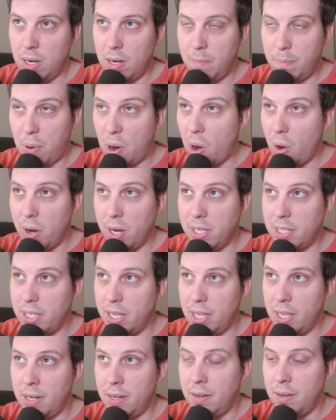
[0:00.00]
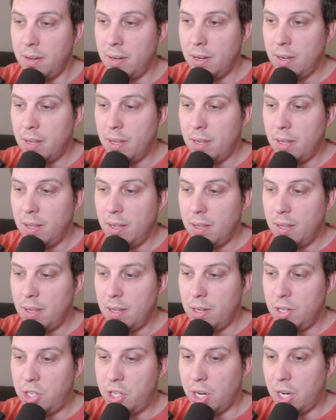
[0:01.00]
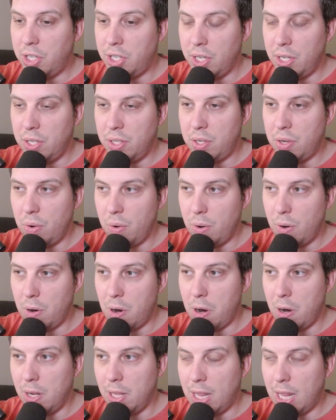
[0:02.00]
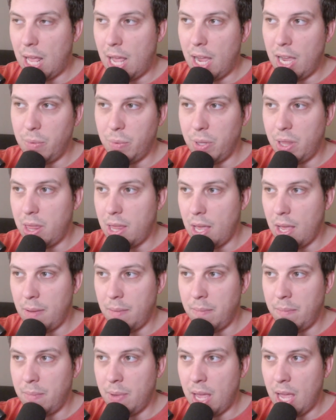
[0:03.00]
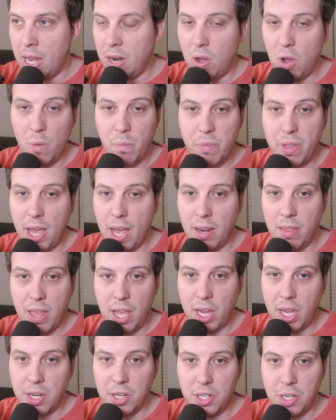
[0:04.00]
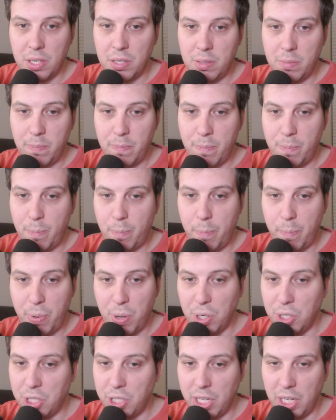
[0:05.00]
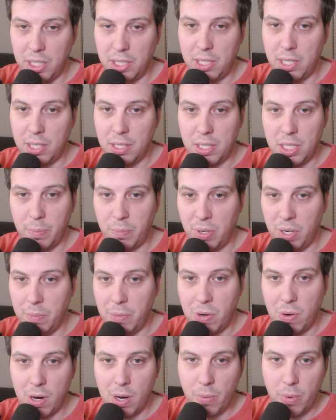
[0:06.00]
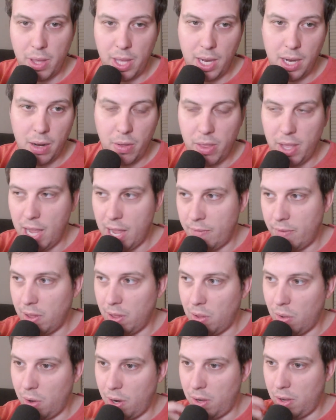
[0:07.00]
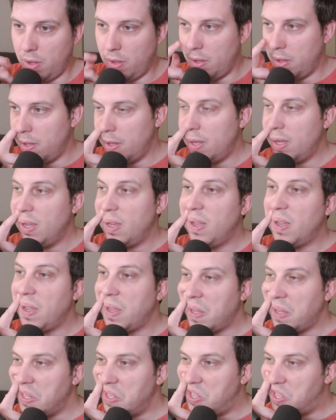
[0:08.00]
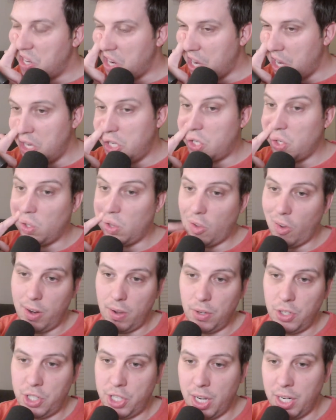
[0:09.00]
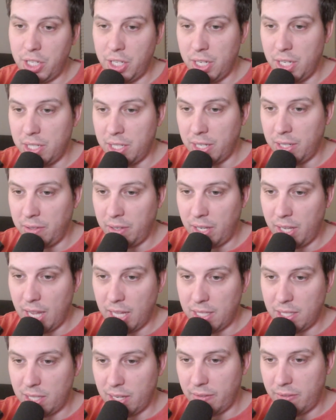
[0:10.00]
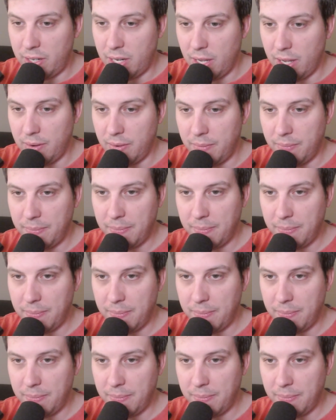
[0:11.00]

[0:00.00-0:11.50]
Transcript: partisan judges who are aligned with them and hope that they can just push things to the Supreme Court where they know they have a loyal judge or loyal judges and get stuff done.